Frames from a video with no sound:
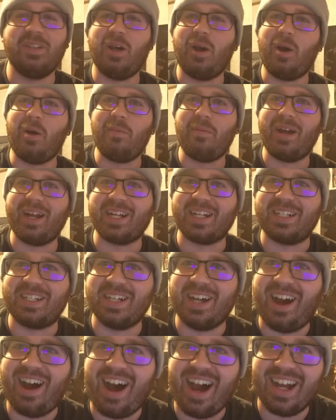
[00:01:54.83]
Oh my
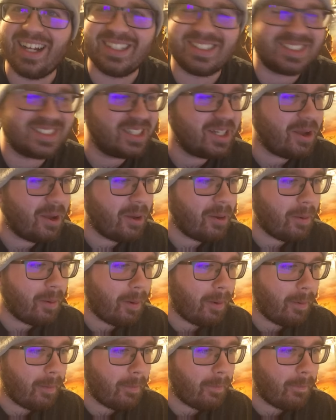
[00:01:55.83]
gosh.
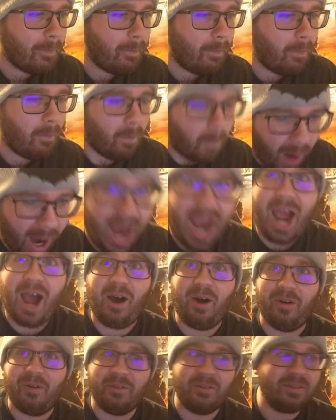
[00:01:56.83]

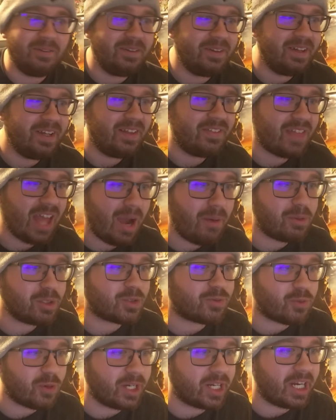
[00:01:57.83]
Wow. That
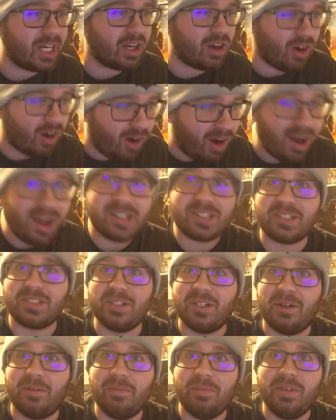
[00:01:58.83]
was freaking
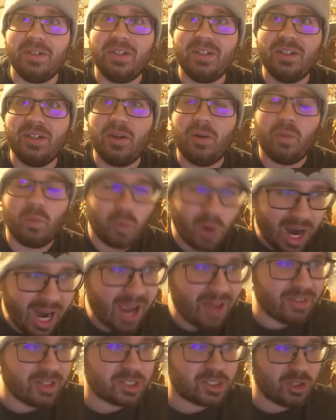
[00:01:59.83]
awesome.
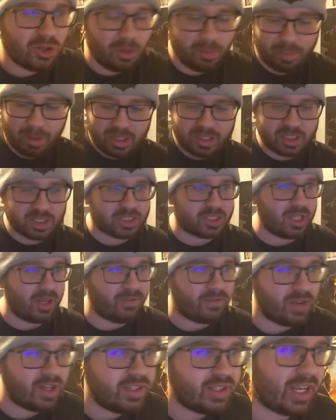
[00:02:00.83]
Wow, they showed a bunch of
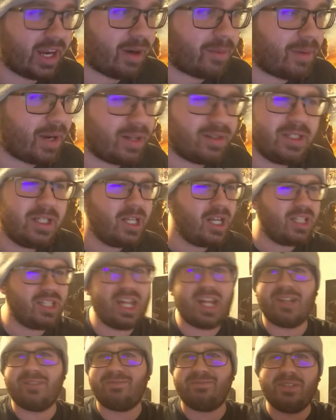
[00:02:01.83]
stuff in there, man. A
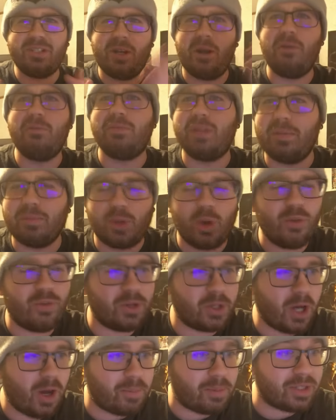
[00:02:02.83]
lot of, you know, them
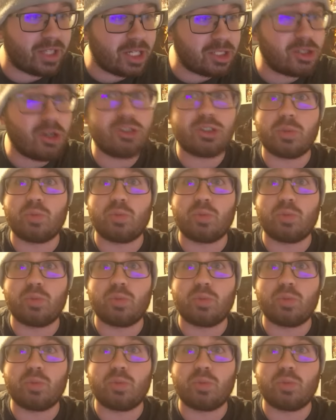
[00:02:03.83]
goofing off, but they showed